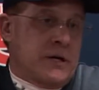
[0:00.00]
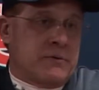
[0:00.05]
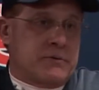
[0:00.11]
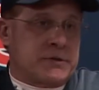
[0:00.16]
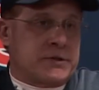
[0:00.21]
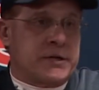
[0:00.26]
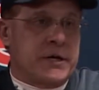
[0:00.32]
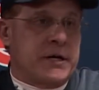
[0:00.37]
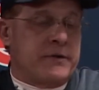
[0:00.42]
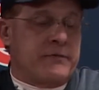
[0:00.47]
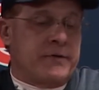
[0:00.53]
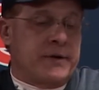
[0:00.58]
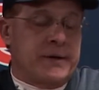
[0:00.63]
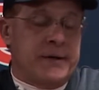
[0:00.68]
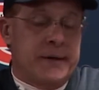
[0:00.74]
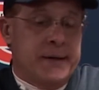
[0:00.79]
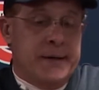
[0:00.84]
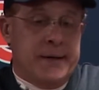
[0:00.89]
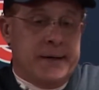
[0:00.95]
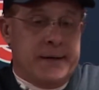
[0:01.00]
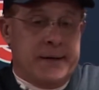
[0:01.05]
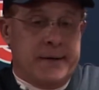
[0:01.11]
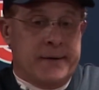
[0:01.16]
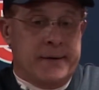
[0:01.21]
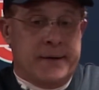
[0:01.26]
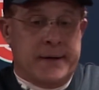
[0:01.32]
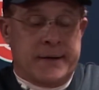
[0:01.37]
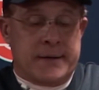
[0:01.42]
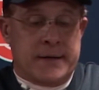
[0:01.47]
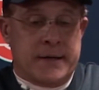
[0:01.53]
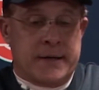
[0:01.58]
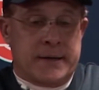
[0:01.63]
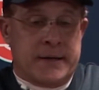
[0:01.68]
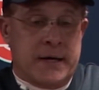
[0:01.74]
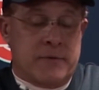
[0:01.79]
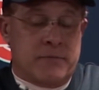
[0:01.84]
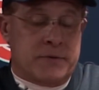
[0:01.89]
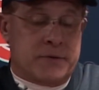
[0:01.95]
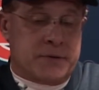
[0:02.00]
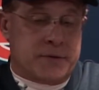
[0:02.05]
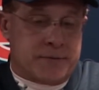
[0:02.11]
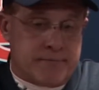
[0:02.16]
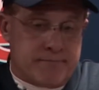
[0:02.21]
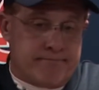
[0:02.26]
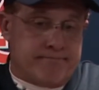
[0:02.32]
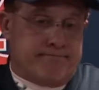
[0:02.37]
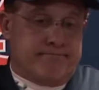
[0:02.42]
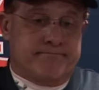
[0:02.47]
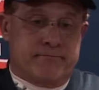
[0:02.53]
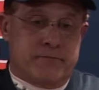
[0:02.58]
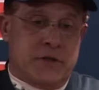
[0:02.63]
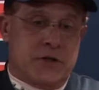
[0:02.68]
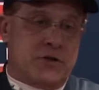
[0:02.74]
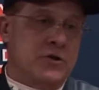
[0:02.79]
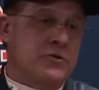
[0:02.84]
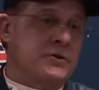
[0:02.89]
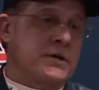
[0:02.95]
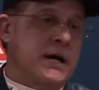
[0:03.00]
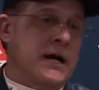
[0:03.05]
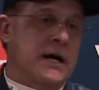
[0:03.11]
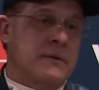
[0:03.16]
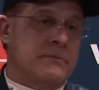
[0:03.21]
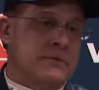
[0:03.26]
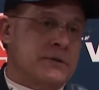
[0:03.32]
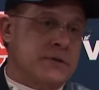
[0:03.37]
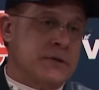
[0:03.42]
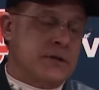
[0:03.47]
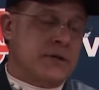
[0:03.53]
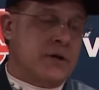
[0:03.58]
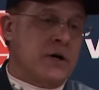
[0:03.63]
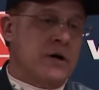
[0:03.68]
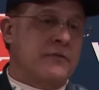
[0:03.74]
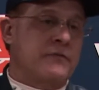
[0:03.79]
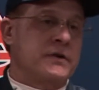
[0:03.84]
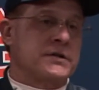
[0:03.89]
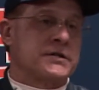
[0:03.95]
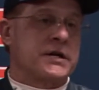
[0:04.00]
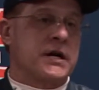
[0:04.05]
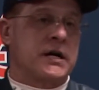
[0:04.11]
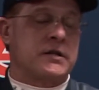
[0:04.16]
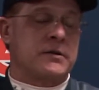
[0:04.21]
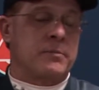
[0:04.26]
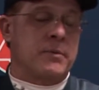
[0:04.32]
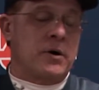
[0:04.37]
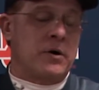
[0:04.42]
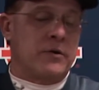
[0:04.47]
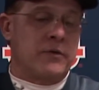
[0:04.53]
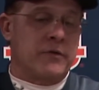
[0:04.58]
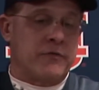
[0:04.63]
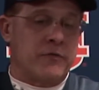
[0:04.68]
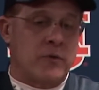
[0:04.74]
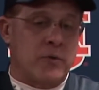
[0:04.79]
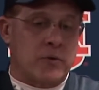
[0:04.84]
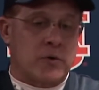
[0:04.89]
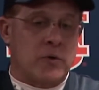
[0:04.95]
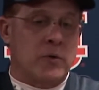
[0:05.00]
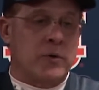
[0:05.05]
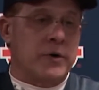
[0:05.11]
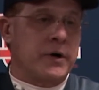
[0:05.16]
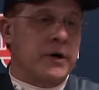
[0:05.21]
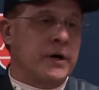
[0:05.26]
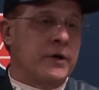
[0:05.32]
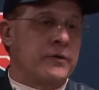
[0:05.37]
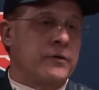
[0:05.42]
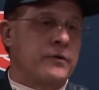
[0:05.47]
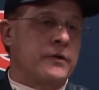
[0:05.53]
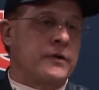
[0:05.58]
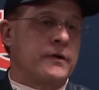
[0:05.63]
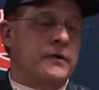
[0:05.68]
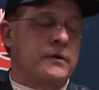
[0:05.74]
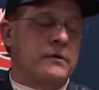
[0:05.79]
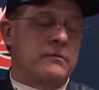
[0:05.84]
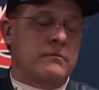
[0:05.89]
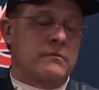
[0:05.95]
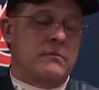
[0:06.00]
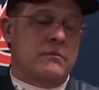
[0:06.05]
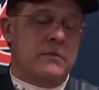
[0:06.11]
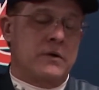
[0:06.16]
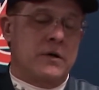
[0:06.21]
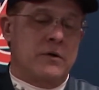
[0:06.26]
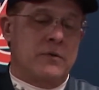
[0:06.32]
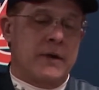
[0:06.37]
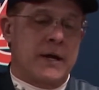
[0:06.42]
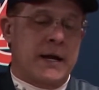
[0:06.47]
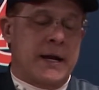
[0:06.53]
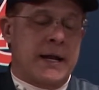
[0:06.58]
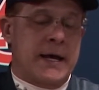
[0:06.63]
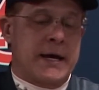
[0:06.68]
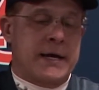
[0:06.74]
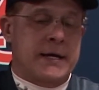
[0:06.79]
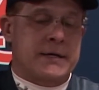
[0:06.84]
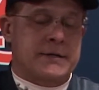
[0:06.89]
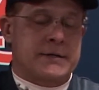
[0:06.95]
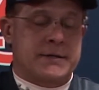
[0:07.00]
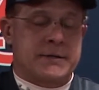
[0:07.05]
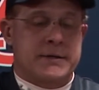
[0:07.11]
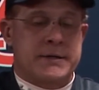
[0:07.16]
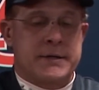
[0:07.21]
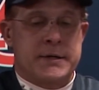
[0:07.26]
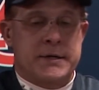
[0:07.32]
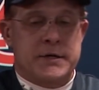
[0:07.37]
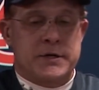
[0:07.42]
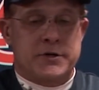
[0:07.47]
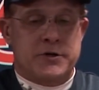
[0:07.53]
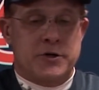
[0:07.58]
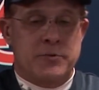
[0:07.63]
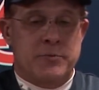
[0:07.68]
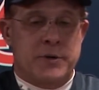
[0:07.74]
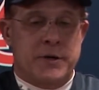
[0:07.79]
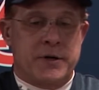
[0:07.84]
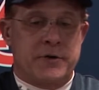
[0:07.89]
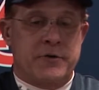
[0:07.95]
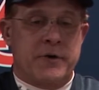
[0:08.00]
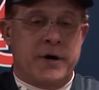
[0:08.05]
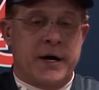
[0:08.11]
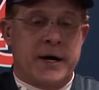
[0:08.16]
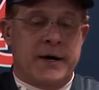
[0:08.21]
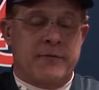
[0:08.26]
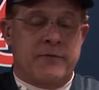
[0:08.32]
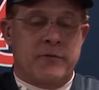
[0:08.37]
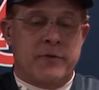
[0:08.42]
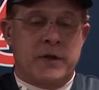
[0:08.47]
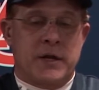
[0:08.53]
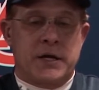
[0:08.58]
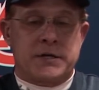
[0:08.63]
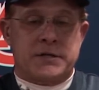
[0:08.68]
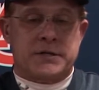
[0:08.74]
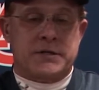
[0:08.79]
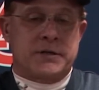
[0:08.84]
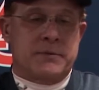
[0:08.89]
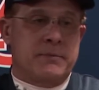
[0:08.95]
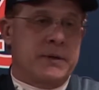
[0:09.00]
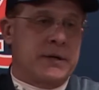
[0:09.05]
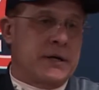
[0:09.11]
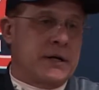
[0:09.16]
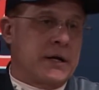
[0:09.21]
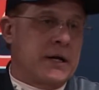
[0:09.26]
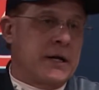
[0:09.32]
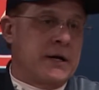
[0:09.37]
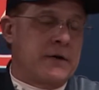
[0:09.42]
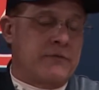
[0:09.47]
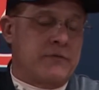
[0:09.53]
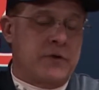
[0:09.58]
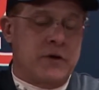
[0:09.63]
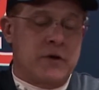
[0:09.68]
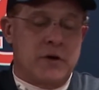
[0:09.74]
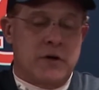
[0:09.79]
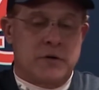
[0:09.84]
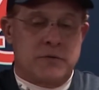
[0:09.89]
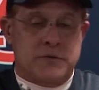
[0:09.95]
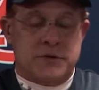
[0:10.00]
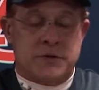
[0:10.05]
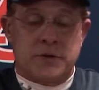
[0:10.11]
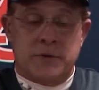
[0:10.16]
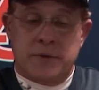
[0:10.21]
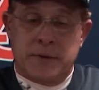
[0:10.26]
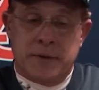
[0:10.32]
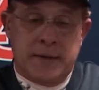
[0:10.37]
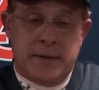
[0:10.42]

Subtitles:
tough. And, I think that was the two times that the offense got the ball in the fourth quarter other than, that last 2-minute drive with less than a minute left, So,